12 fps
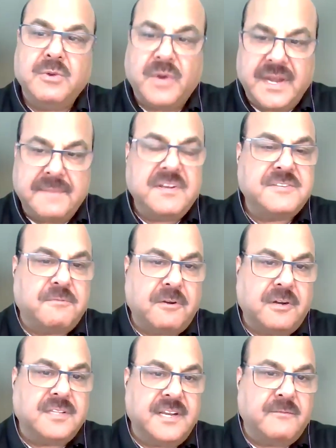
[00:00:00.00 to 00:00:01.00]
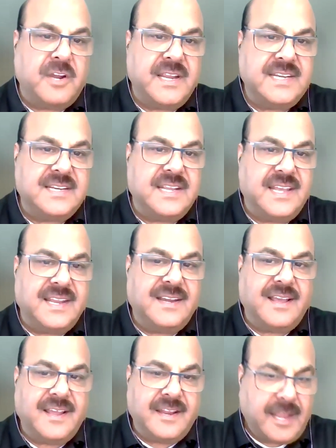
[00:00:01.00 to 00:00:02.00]
Thank you very much for the invite,
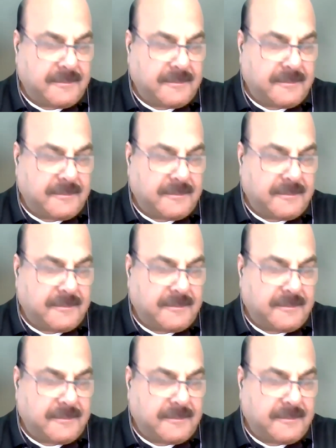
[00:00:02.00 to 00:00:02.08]
and